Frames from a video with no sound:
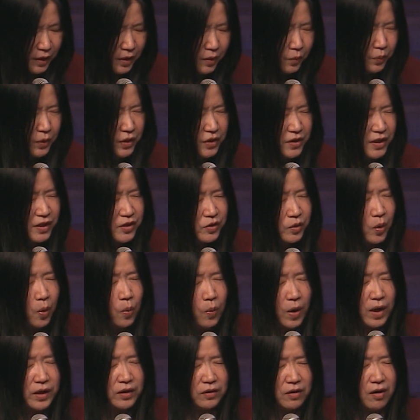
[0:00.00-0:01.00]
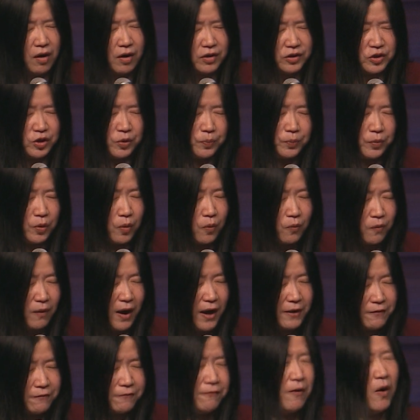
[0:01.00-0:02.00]
we just don't want God to
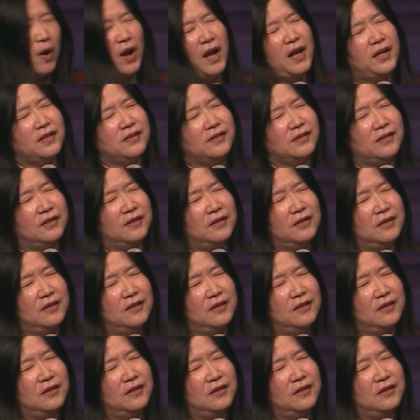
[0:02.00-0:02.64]
provide for us